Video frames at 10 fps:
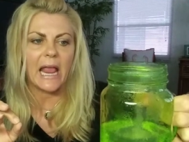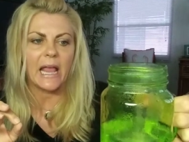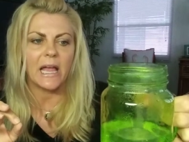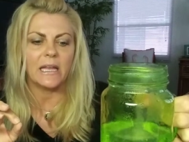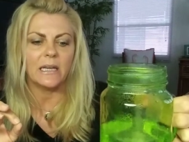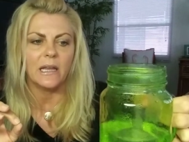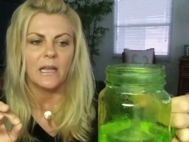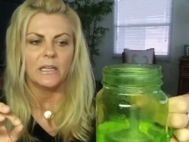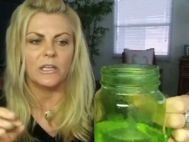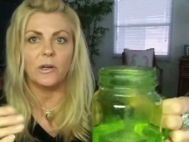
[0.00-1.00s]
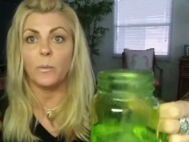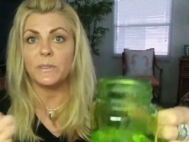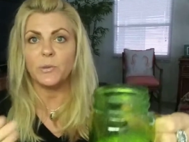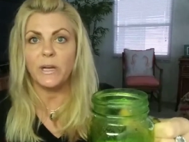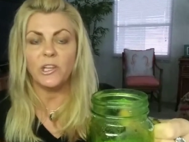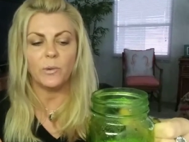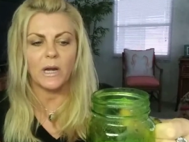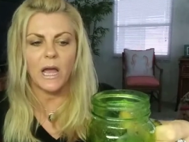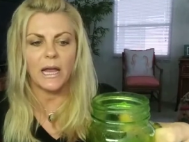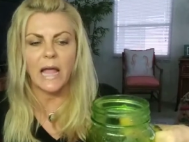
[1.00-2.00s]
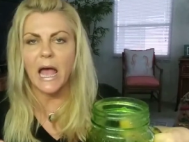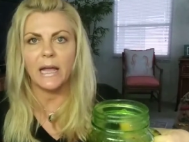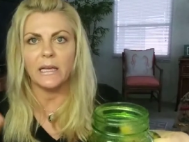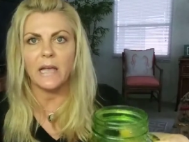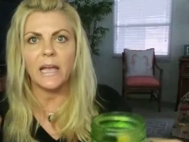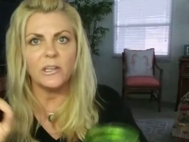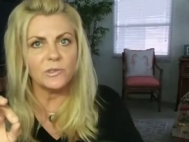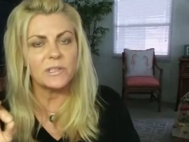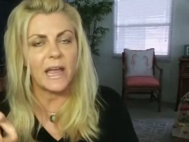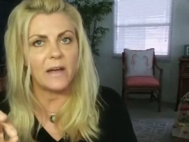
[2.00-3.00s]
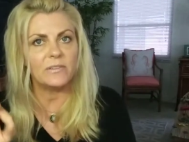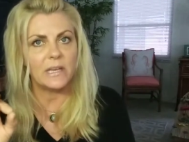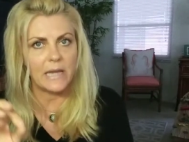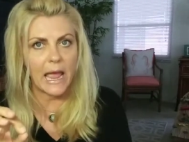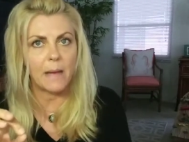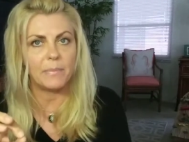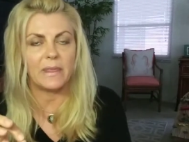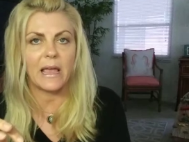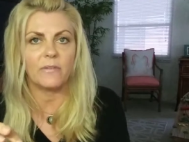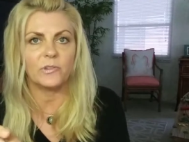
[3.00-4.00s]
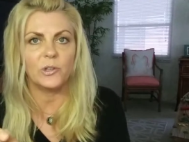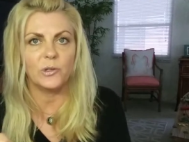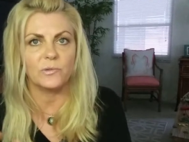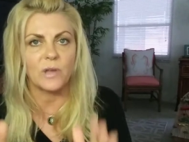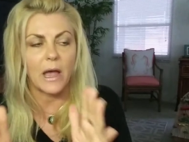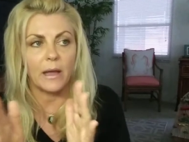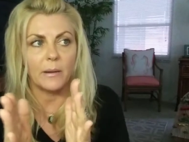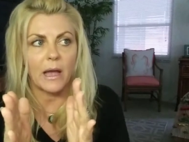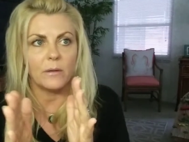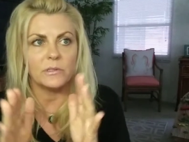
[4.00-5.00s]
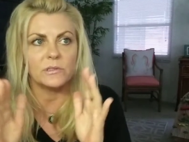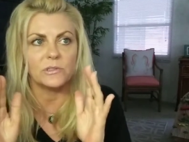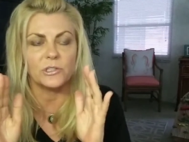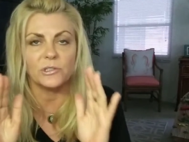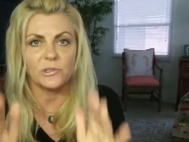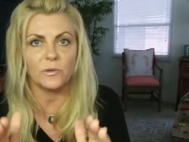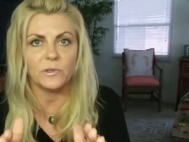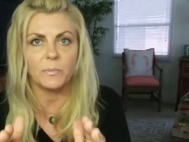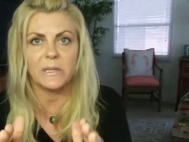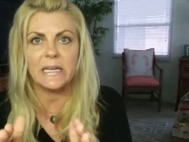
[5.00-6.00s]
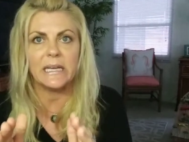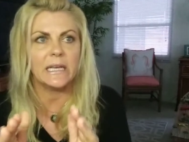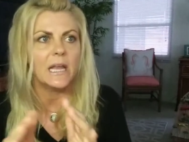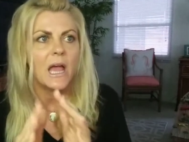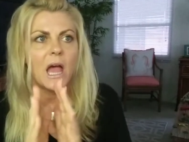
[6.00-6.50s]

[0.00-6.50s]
And, you know, between you and I, I, I used to have to nap in the afternoons. I, I was just so depleted.